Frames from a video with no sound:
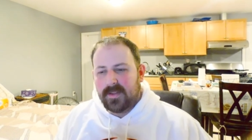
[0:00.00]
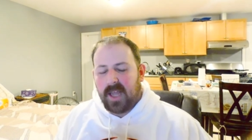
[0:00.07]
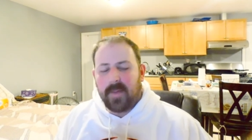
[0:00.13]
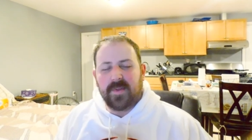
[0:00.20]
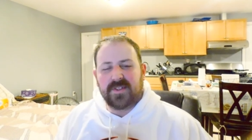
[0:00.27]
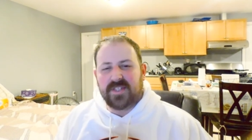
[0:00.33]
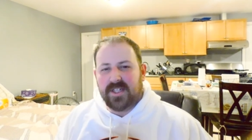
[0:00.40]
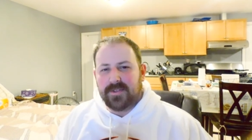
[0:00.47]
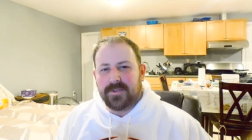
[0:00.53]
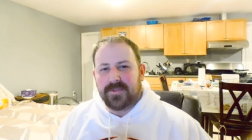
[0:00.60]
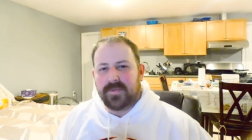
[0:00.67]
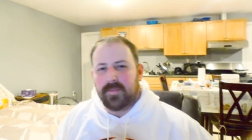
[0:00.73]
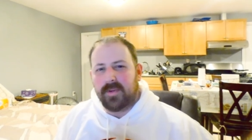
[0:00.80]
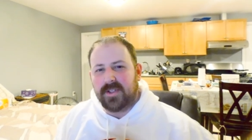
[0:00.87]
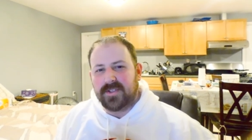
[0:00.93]
Thomas
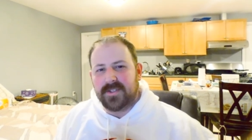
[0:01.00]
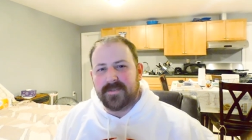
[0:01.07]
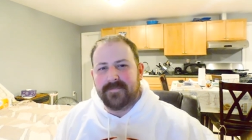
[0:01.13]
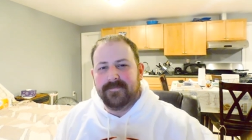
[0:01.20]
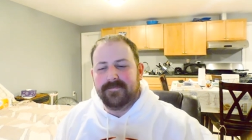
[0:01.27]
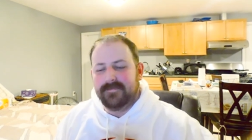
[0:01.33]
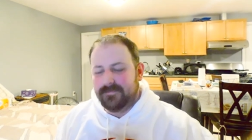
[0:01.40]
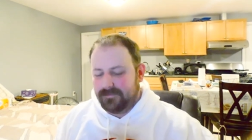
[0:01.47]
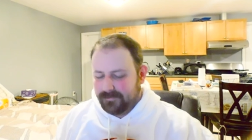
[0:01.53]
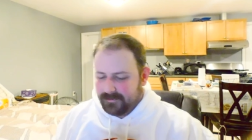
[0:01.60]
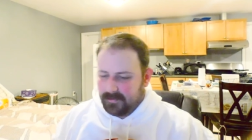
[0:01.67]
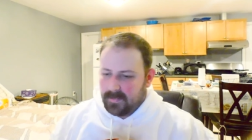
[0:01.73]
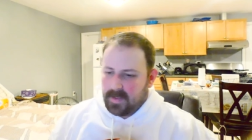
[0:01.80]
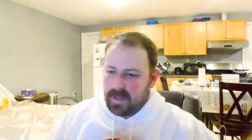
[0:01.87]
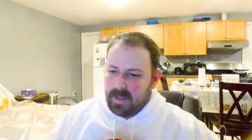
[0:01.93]
Sanders for president.
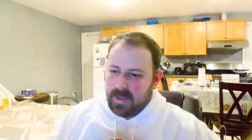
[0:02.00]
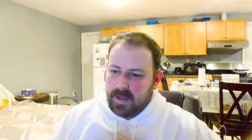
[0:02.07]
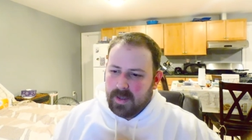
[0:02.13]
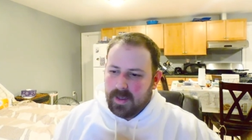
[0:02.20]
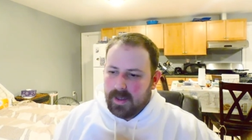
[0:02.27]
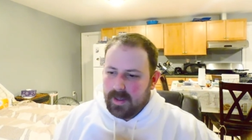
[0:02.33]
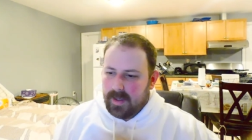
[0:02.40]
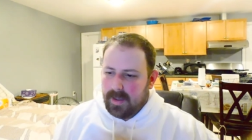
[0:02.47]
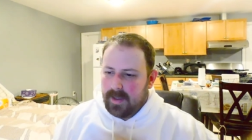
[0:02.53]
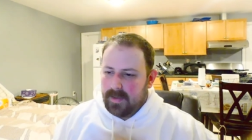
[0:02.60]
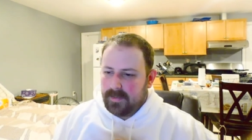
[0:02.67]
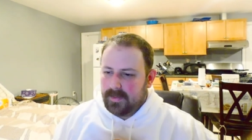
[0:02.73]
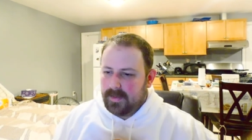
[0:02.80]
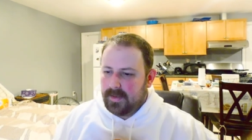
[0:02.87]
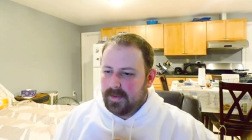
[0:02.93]

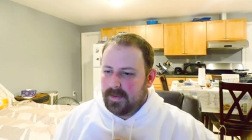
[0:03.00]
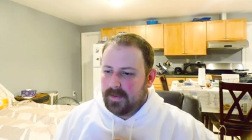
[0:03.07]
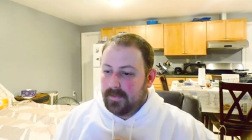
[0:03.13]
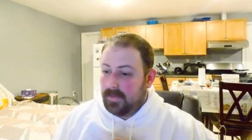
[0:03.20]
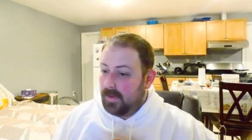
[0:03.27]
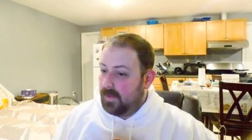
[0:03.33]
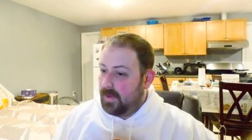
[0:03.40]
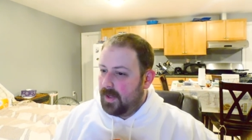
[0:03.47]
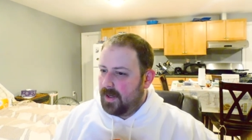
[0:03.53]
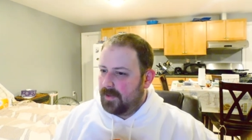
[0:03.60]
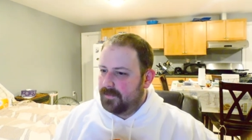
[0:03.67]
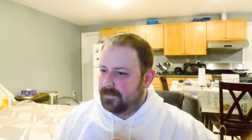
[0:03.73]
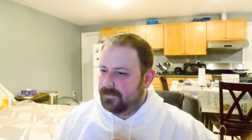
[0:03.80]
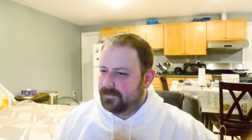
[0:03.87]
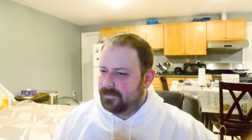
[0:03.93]
And with
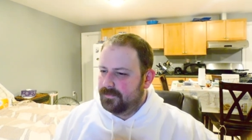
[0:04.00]
that,